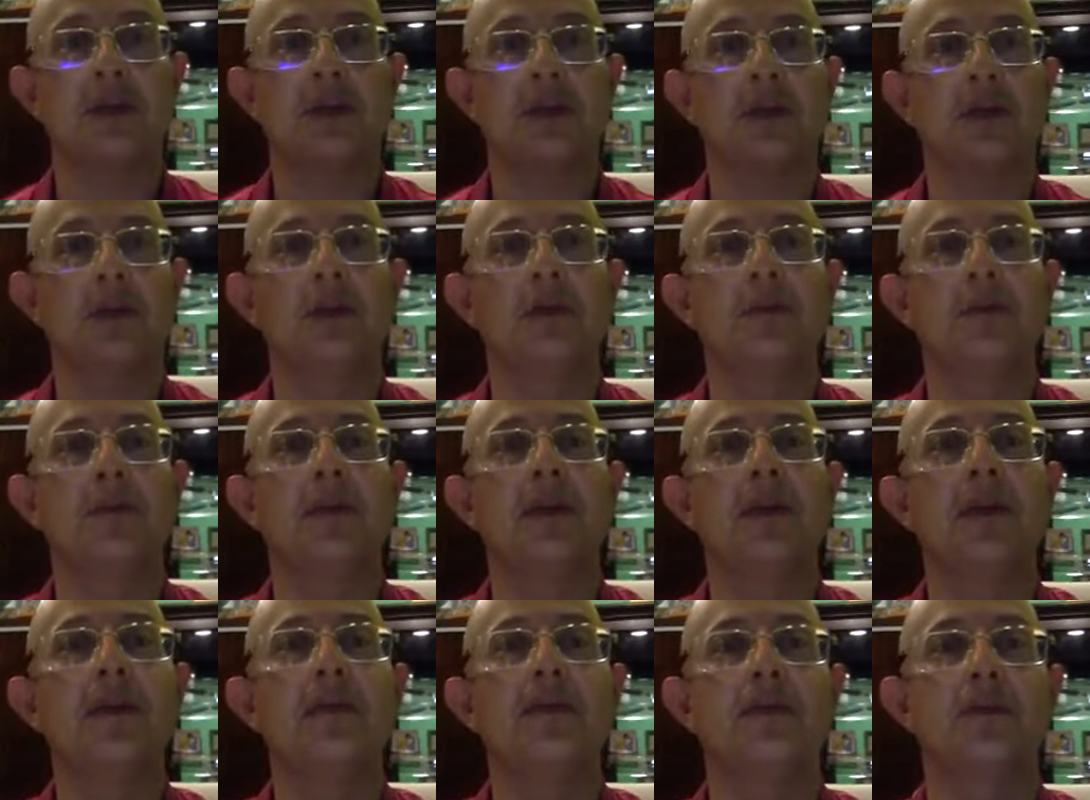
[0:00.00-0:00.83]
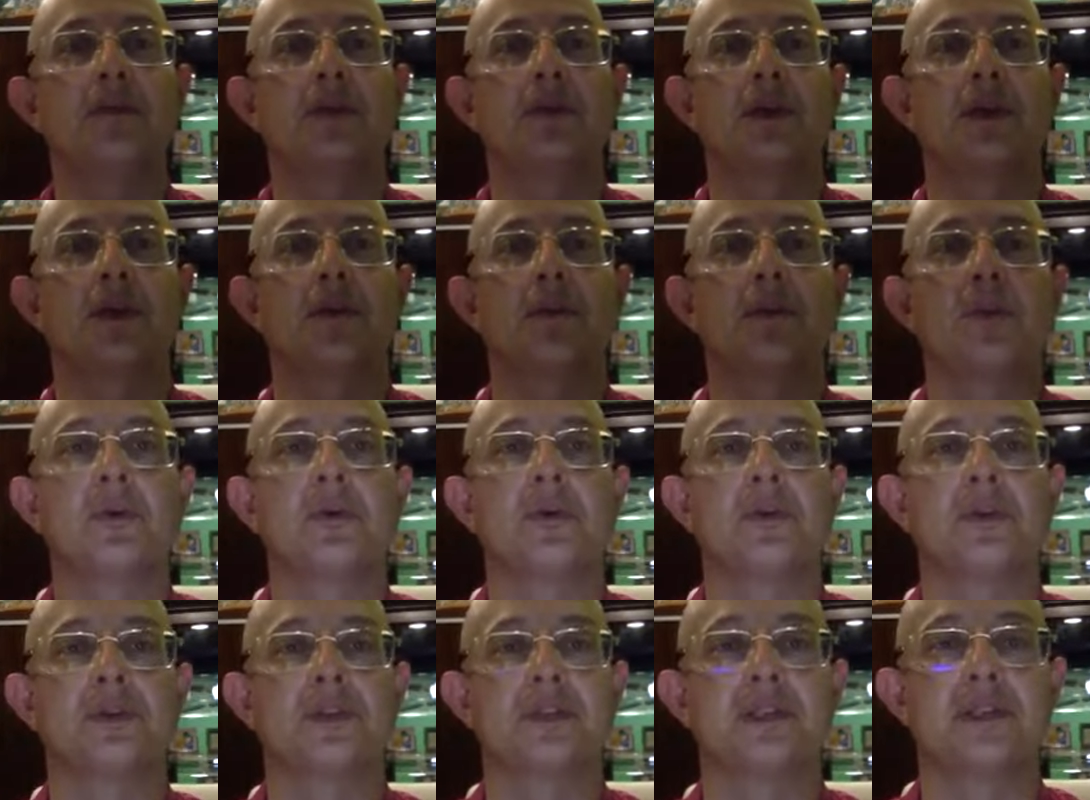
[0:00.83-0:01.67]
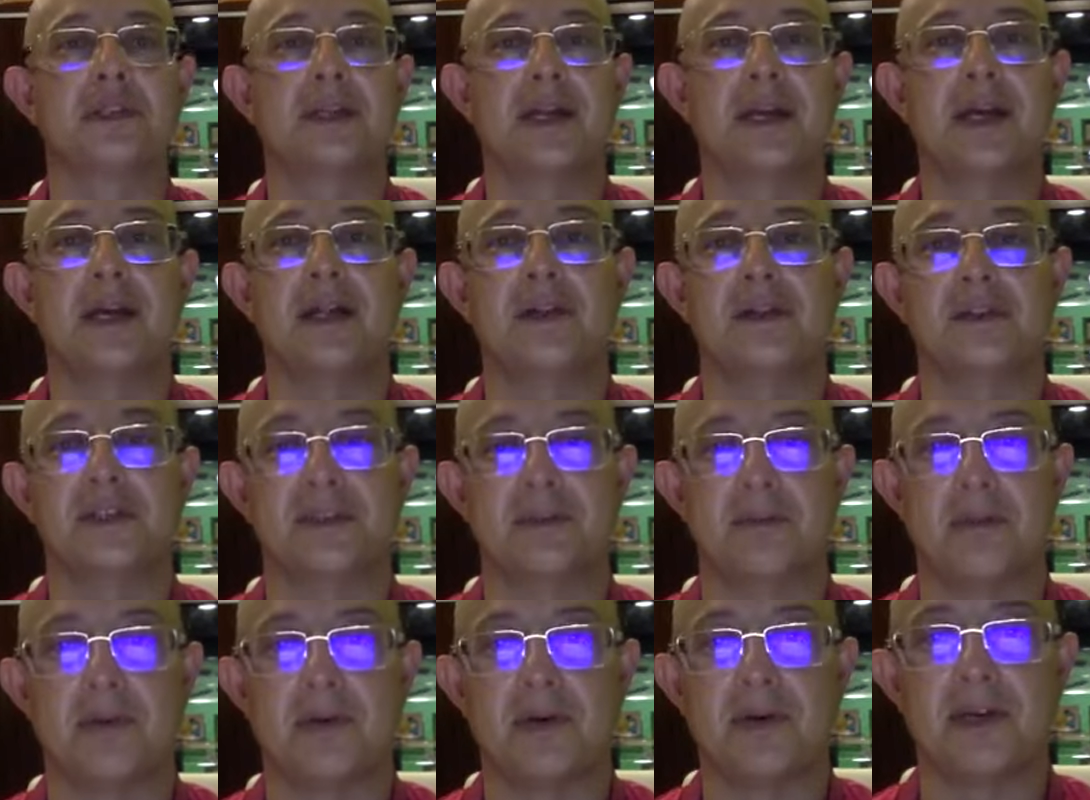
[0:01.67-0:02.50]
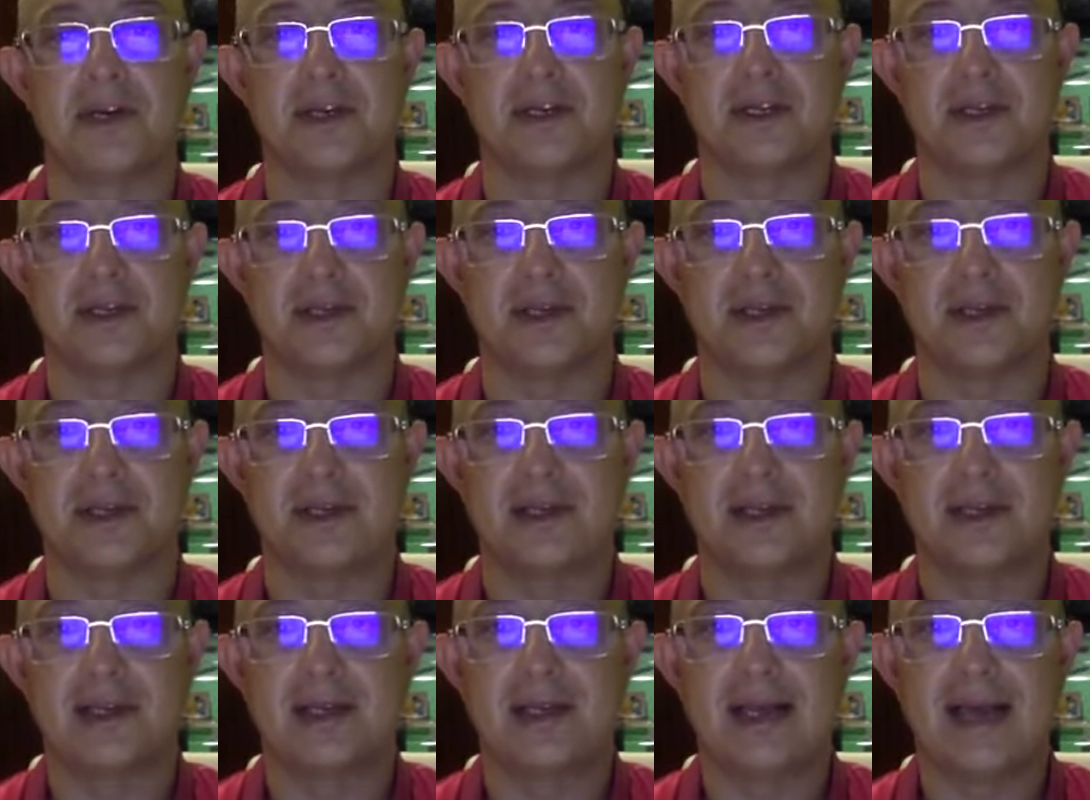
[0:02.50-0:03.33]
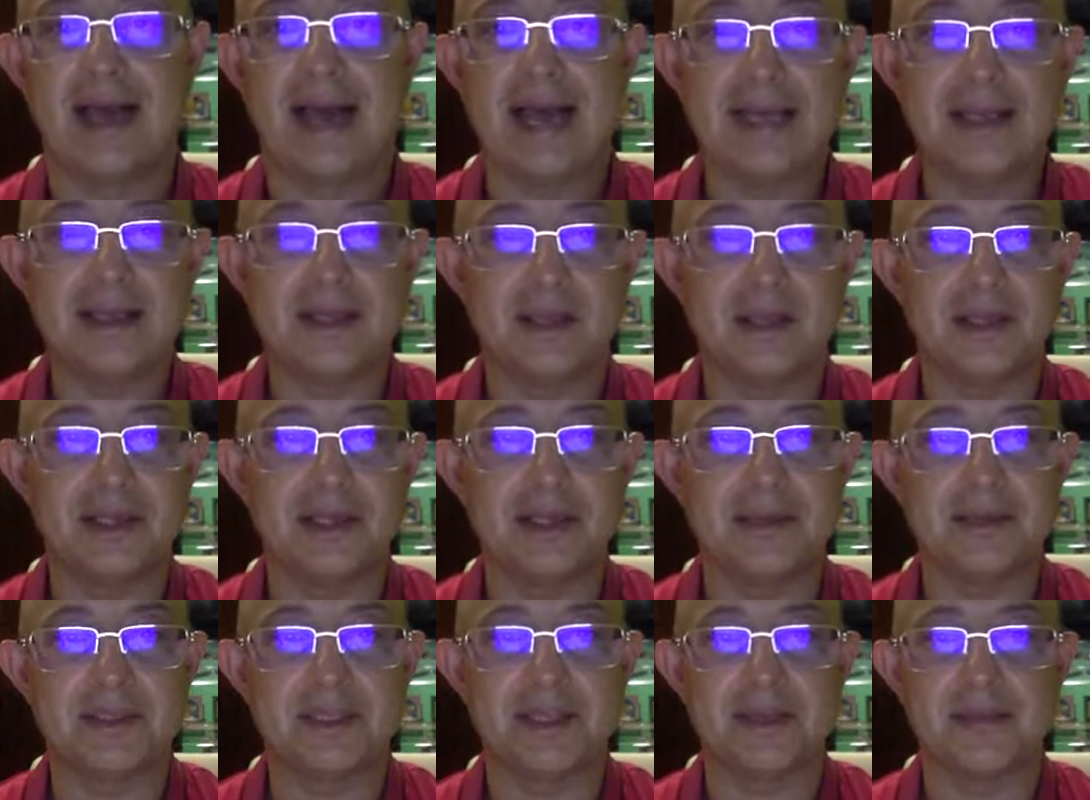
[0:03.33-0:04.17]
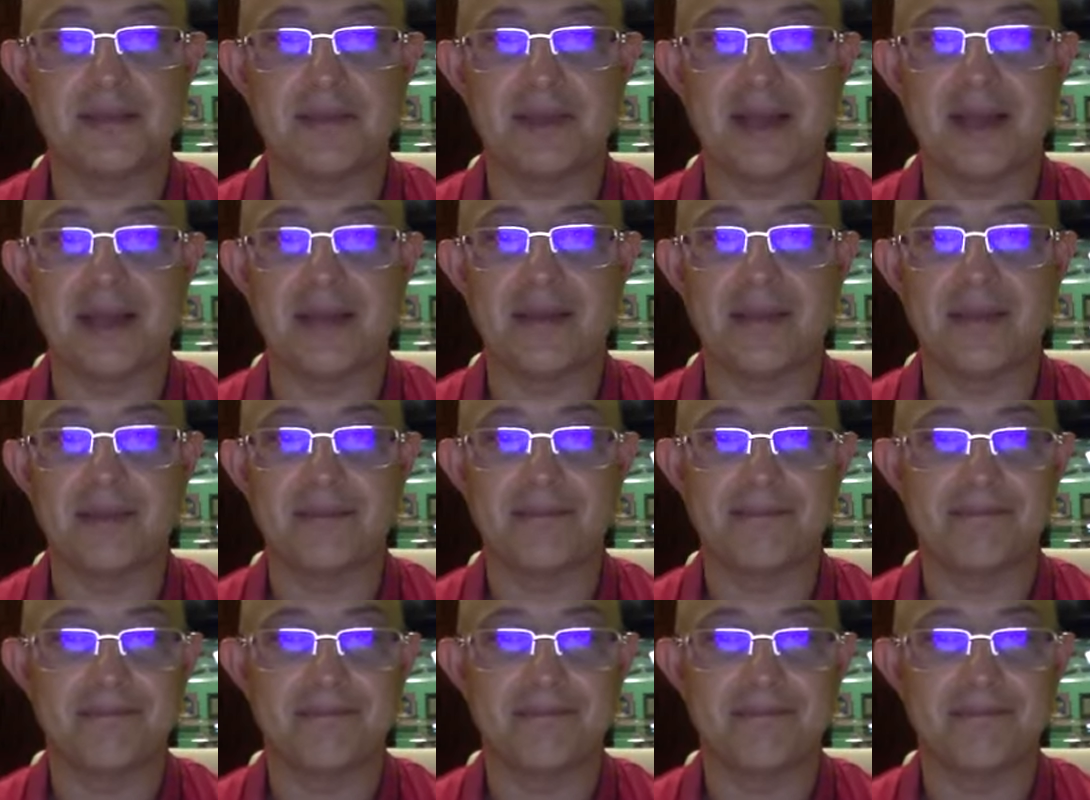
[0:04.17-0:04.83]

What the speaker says: he don't believe to the computer's color separation. I tell him sometime,